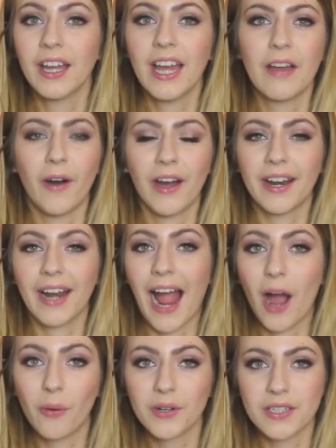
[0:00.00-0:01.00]
if I had an
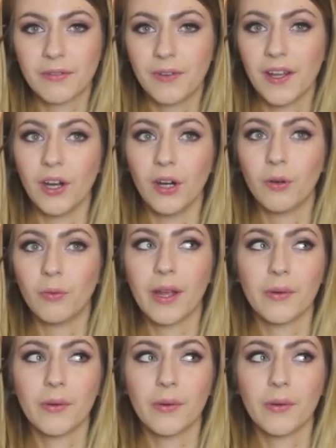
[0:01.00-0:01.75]
hour to film,